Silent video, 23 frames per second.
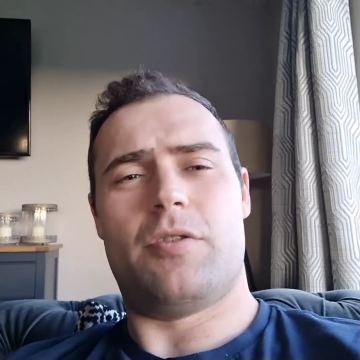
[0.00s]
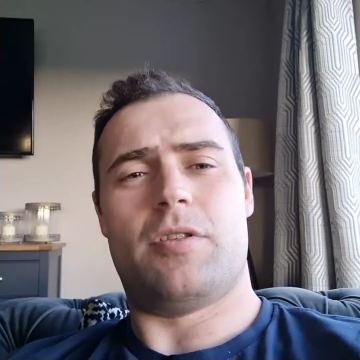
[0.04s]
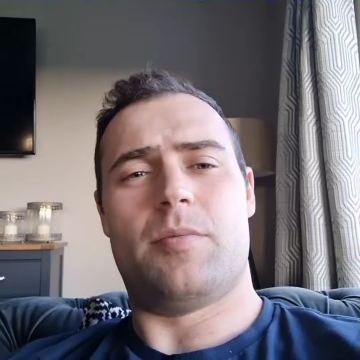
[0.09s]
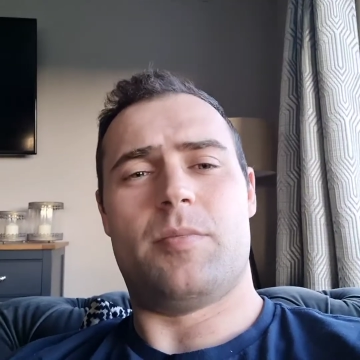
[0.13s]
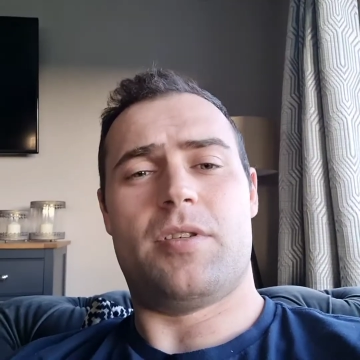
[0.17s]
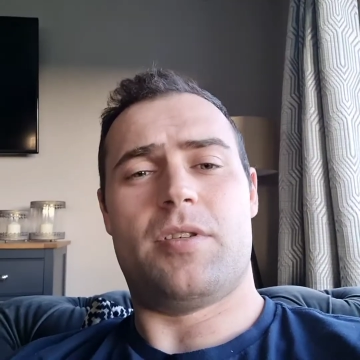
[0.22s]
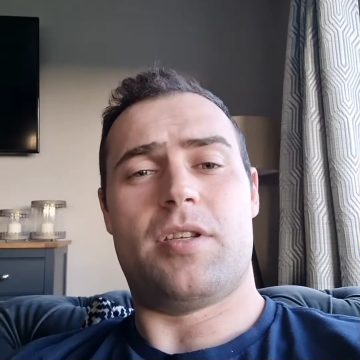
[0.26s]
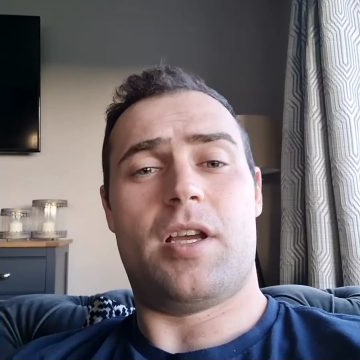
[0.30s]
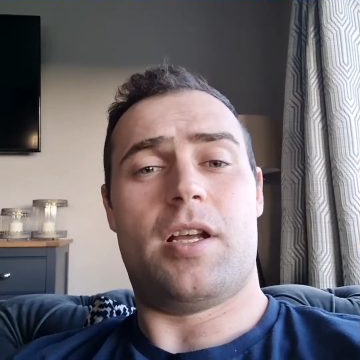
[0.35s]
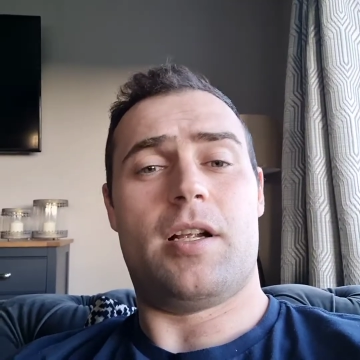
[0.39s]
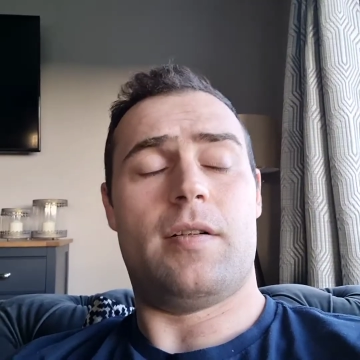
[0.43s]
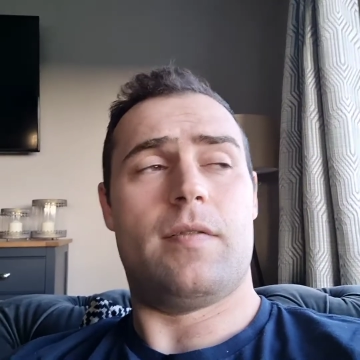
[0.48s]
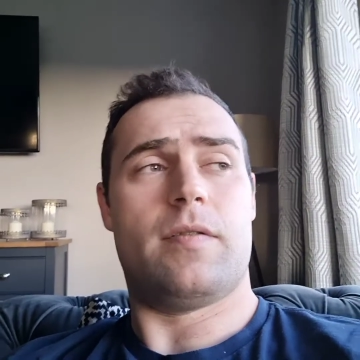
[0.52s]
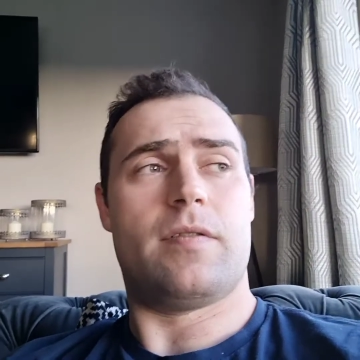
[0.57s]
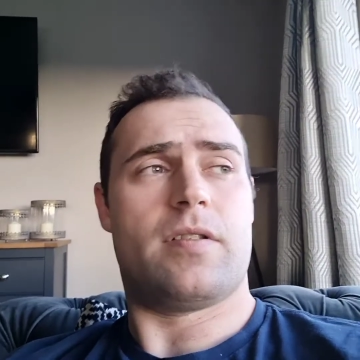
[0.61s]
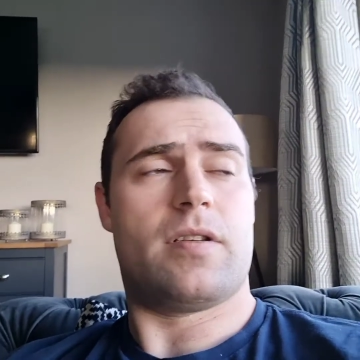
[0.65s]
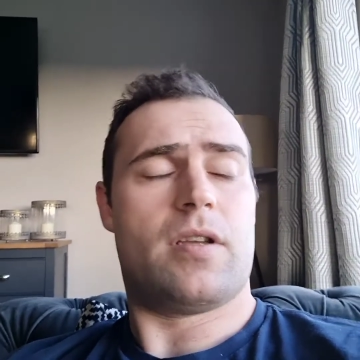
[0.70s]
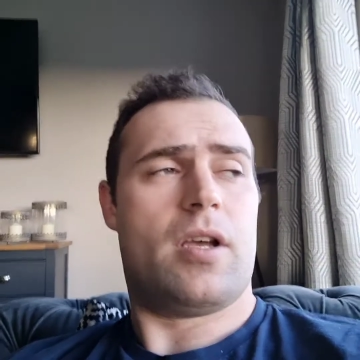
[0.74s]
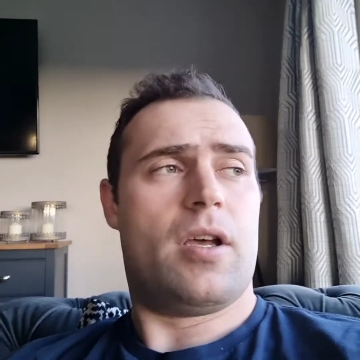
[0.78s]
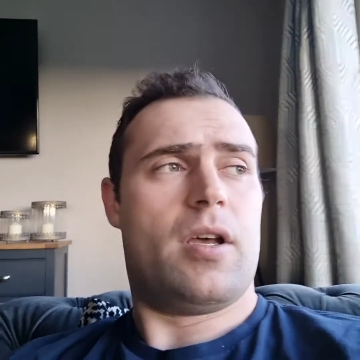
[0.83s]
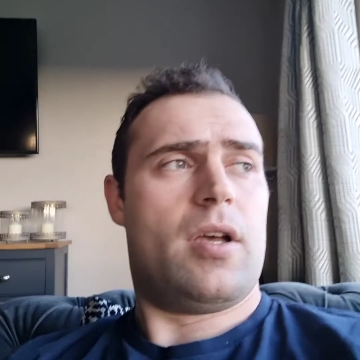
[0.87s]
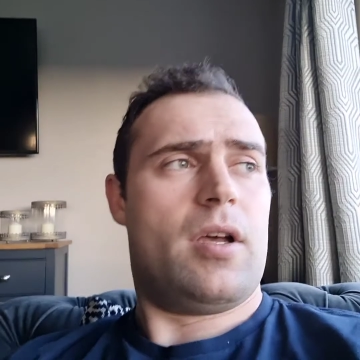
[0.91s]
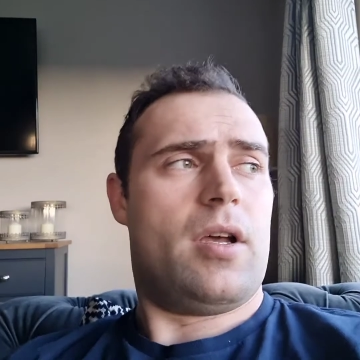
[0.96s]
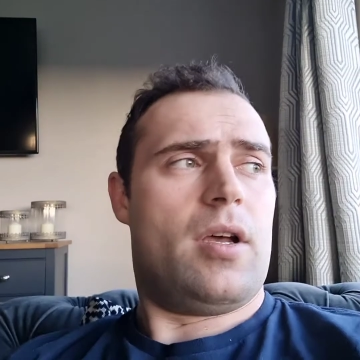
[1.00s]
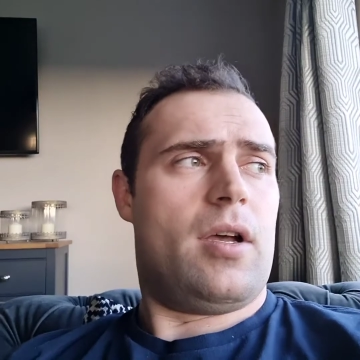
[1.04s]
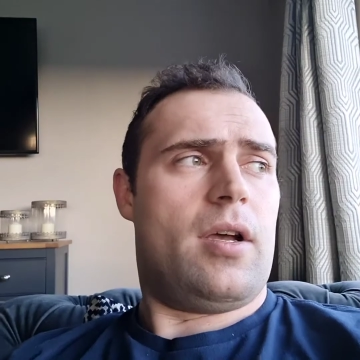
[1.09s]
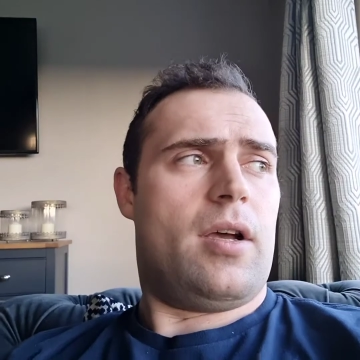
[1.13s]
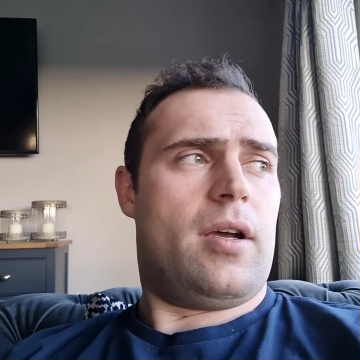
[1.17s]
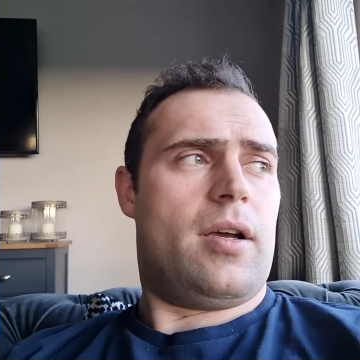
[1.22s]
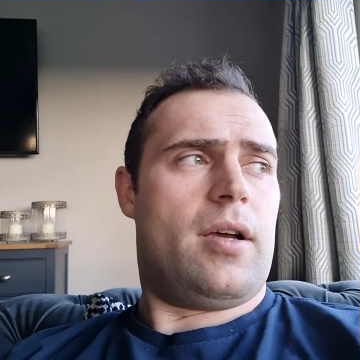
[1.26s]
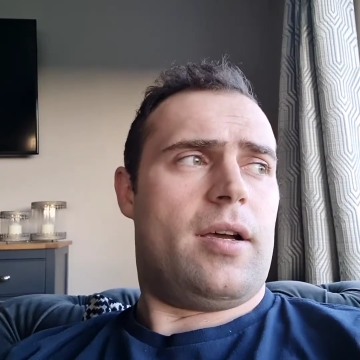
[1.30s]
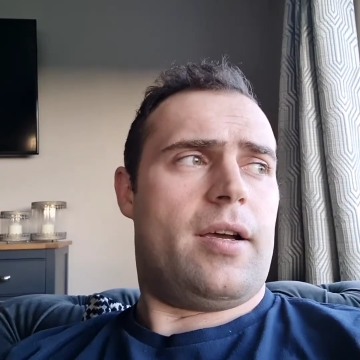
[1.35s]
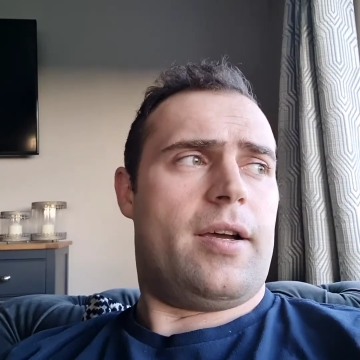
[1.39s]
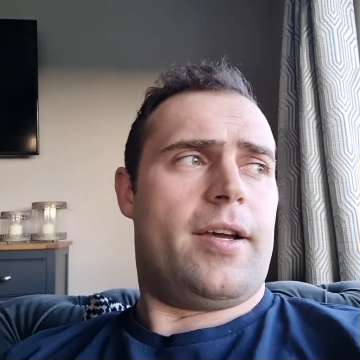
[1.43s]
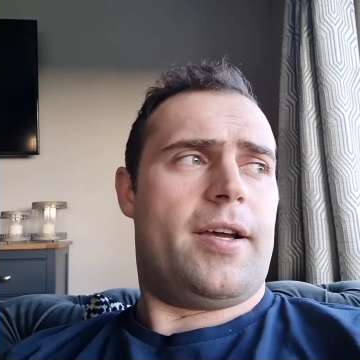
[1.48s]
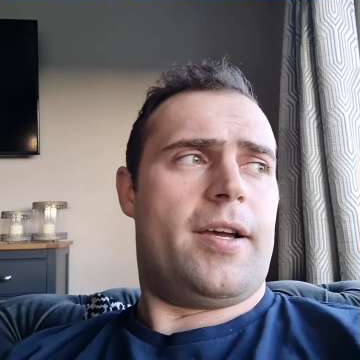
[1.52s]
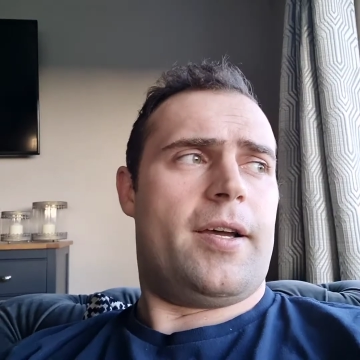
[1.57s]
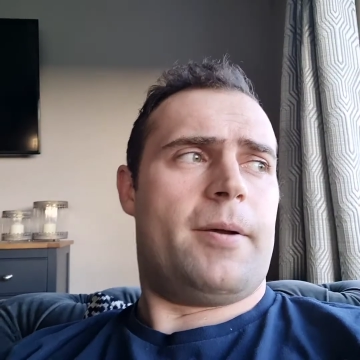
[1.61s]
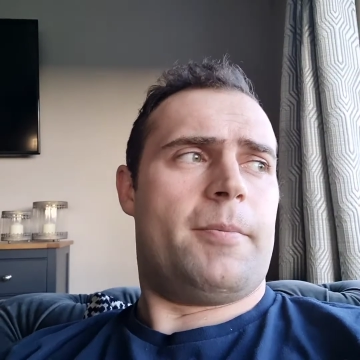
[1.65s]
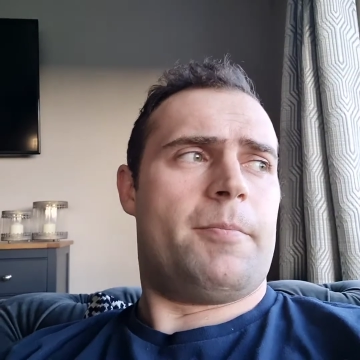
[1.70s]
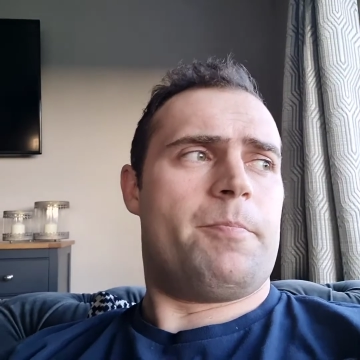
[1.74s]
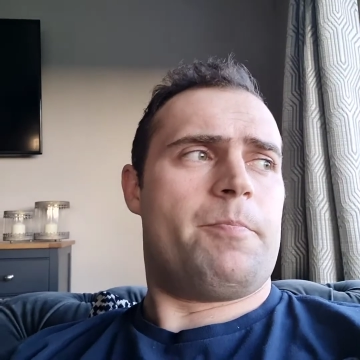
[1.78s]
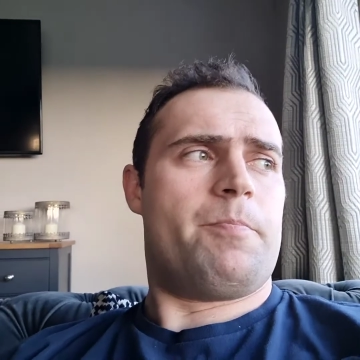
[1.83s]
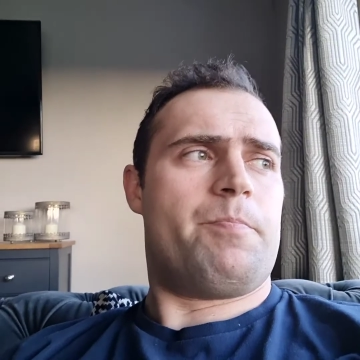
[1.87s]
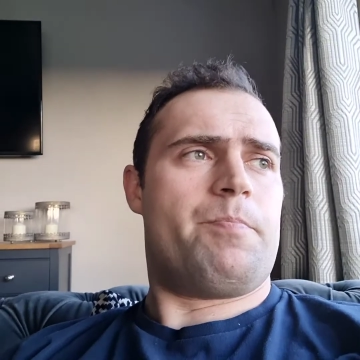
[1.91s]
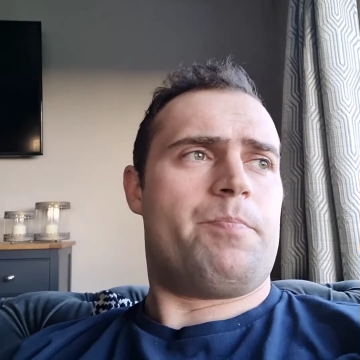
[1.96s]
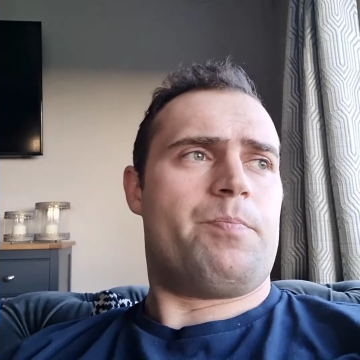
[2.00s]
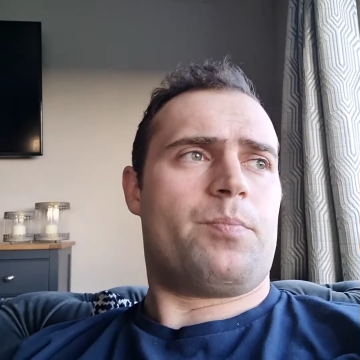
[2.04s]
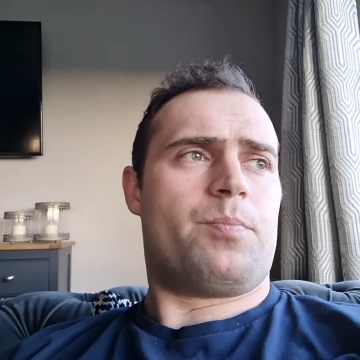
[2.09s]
themselves, um,